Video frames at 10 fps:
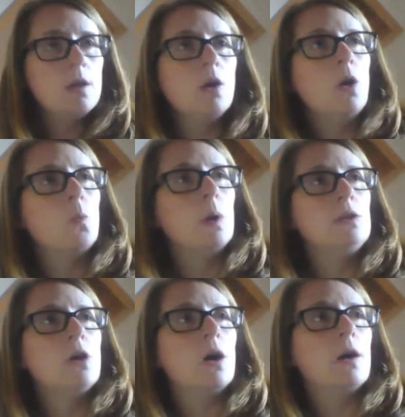We're not
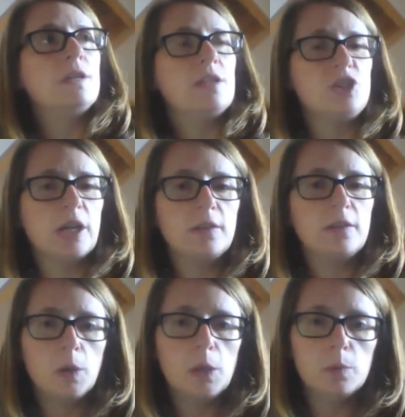envisaging that we
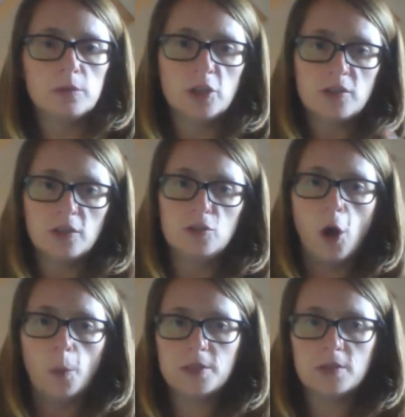will just
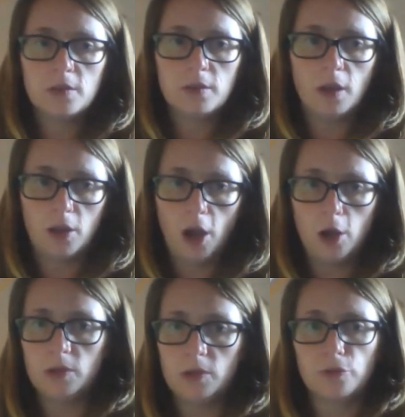adopt a code
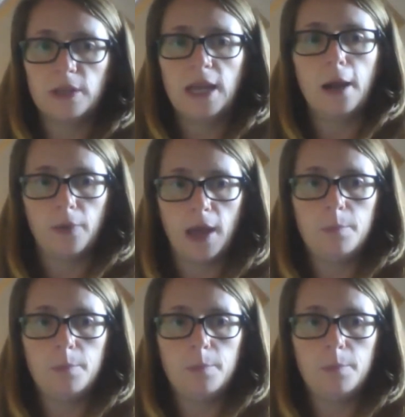that's already out there,